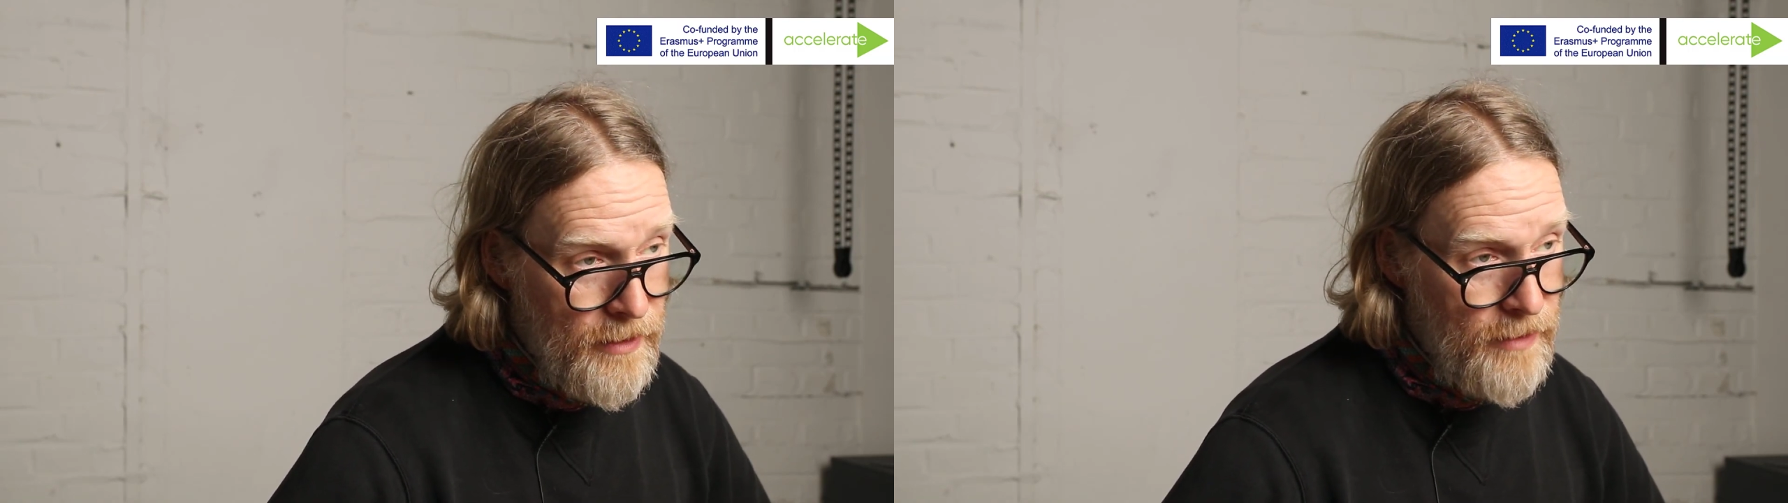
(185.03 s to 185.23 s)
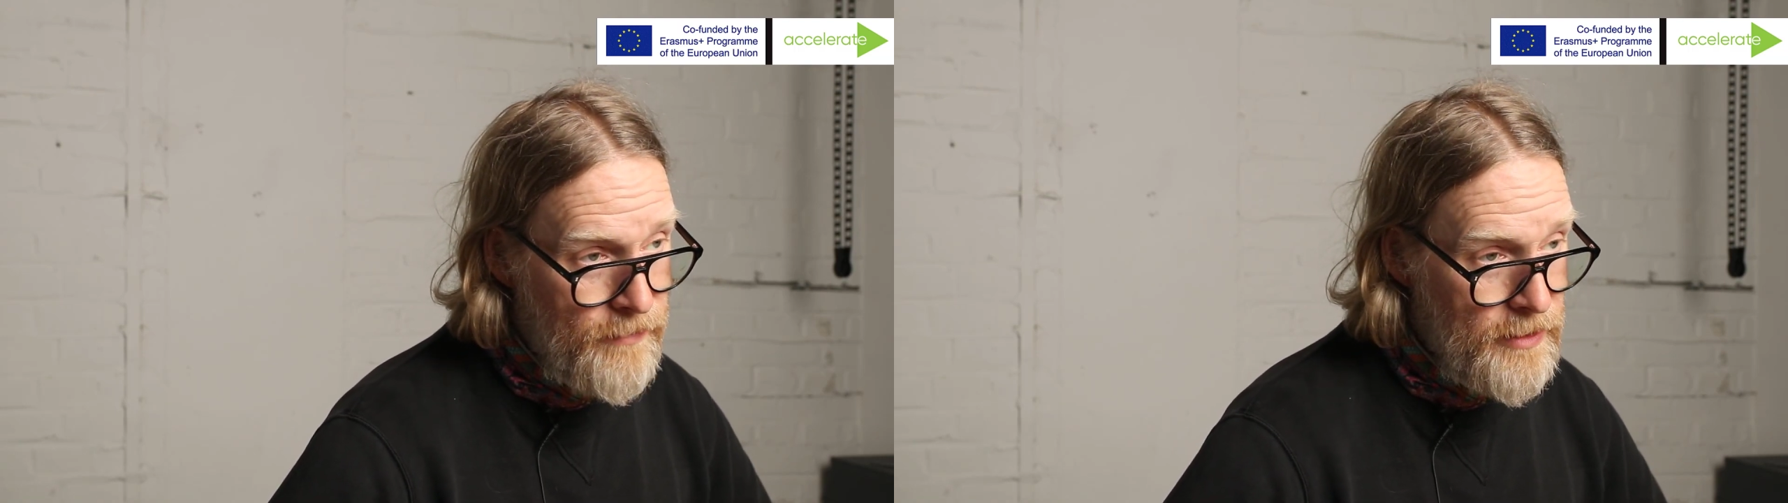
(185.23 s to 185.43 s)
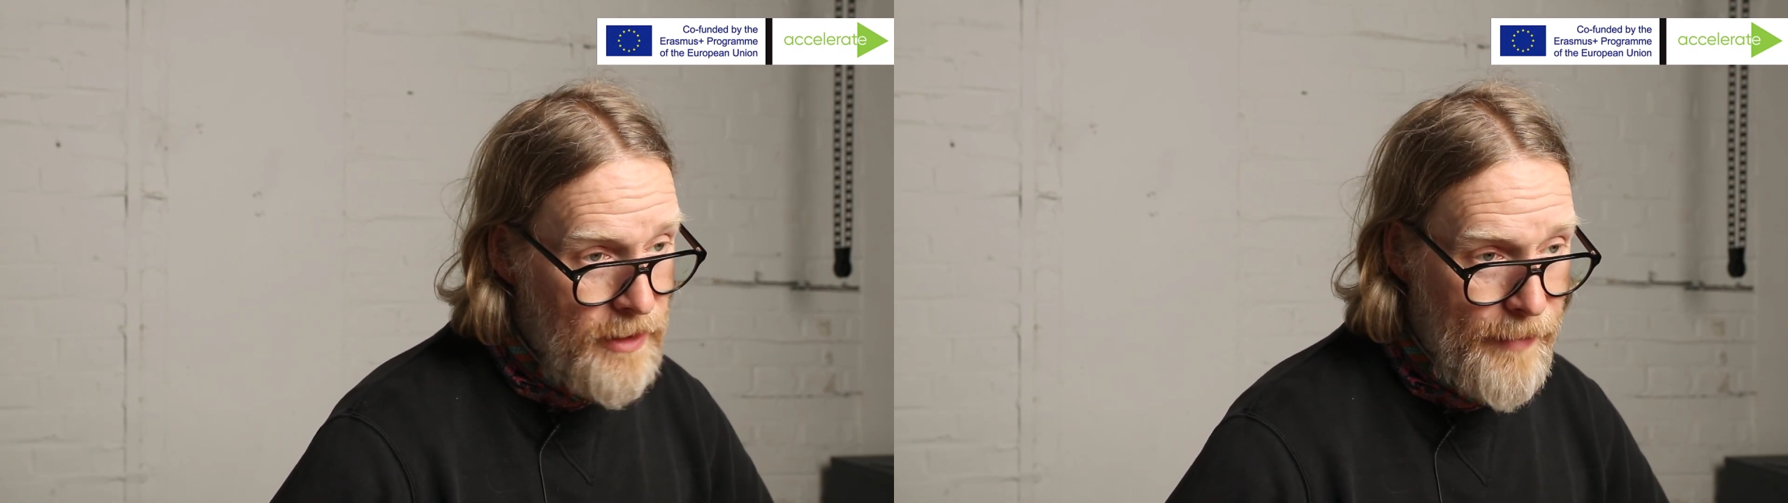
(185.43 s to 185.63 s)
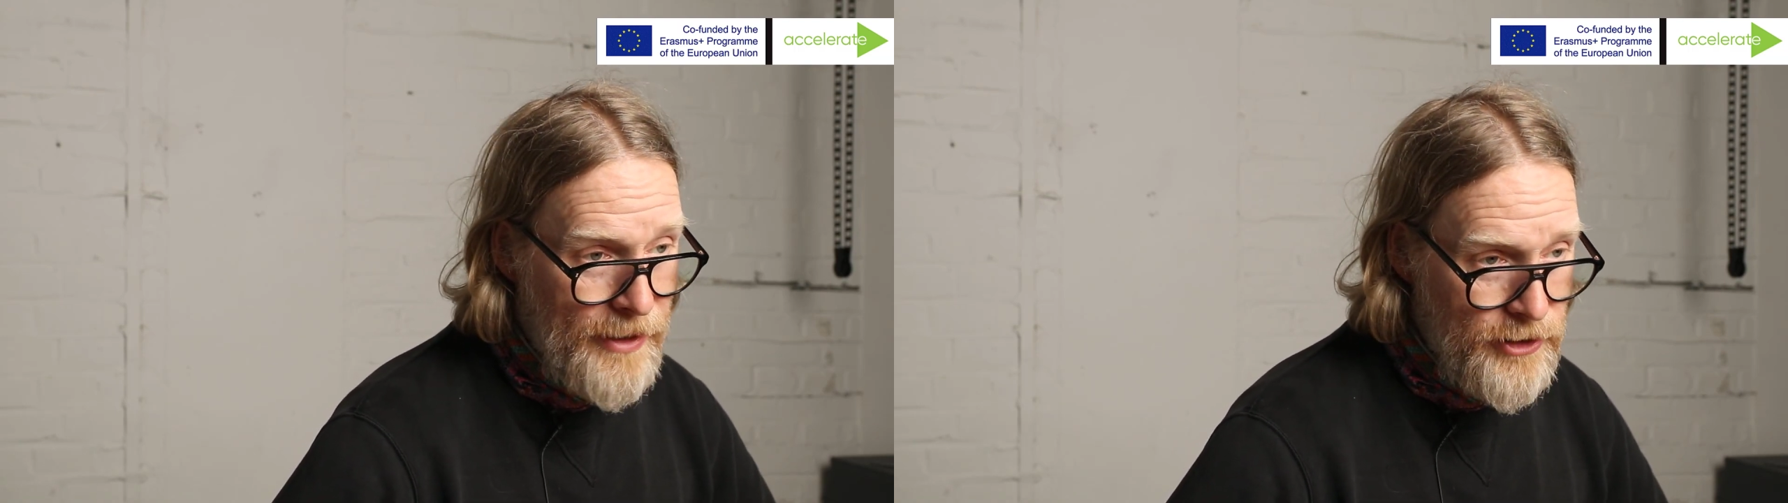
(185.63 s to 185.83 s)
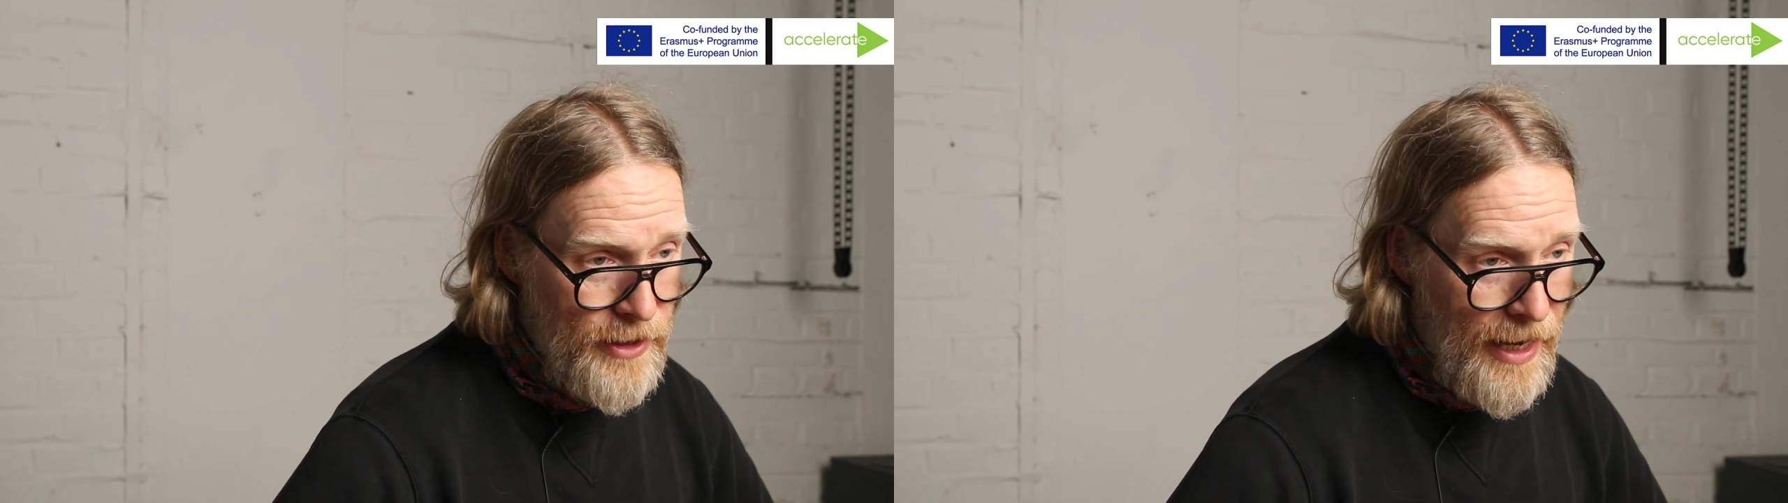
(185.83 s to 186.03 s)
of the
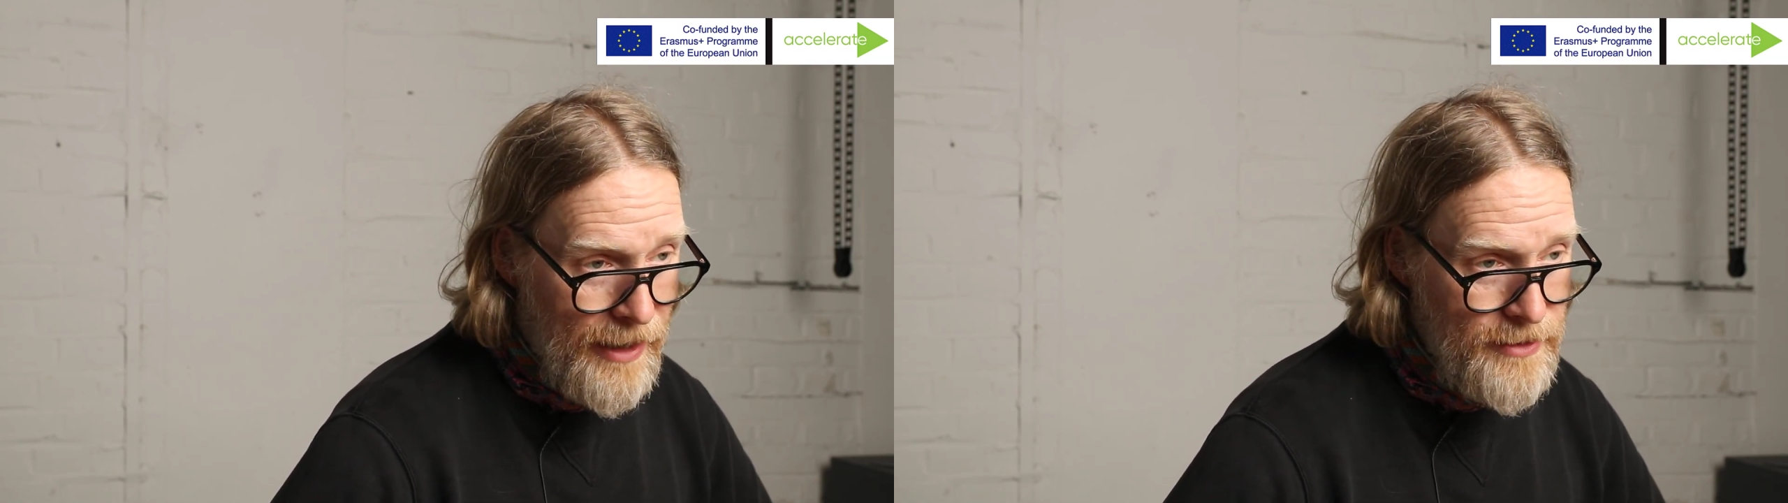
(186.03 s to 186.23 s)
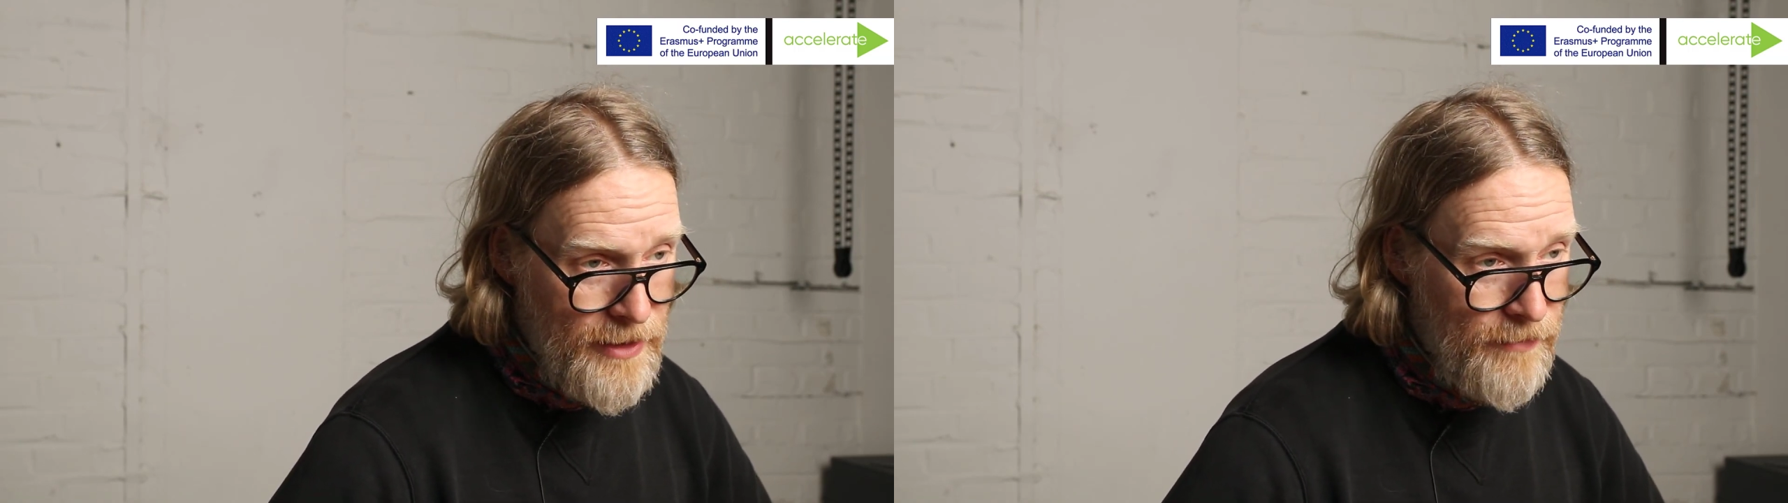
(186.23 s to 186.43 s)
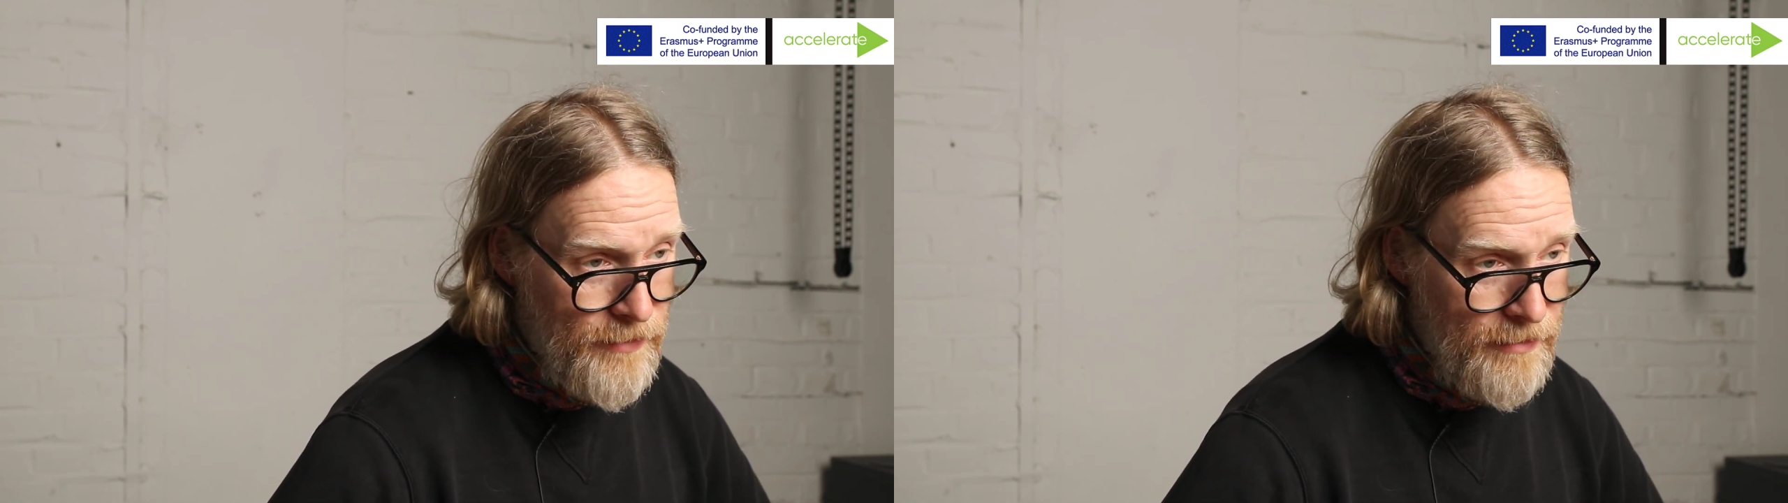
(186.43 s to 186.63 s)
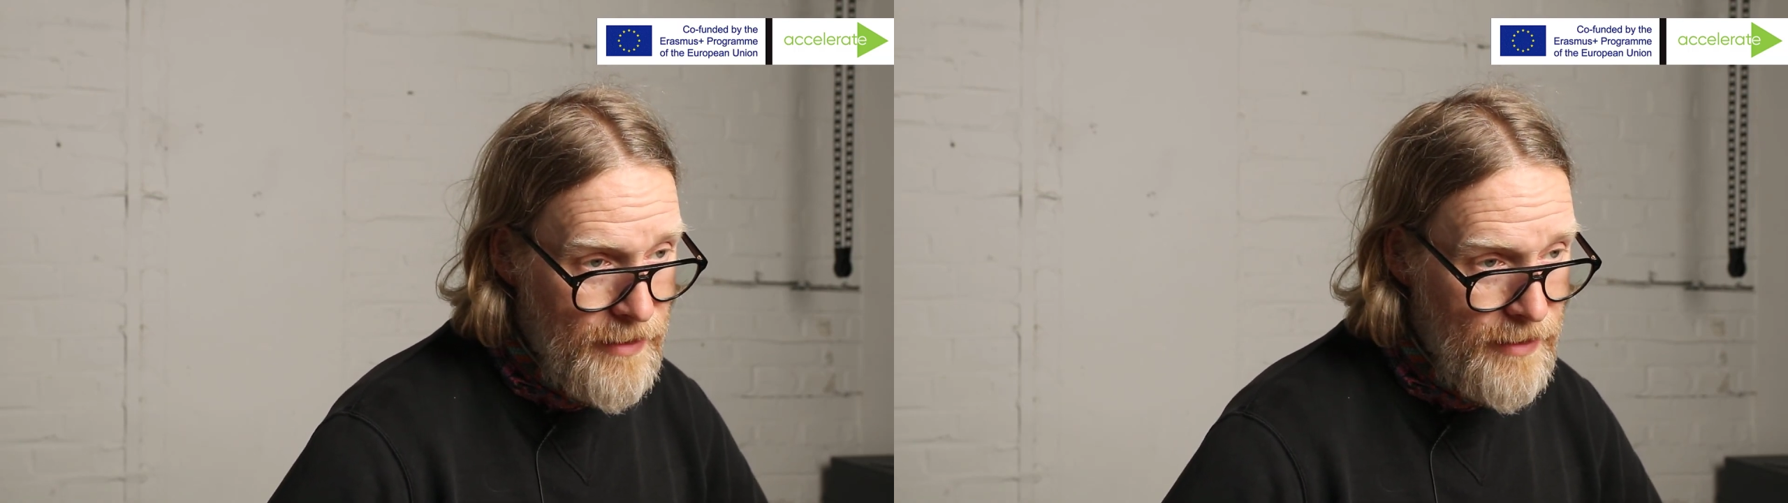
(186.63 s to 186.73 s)
dimensionality of the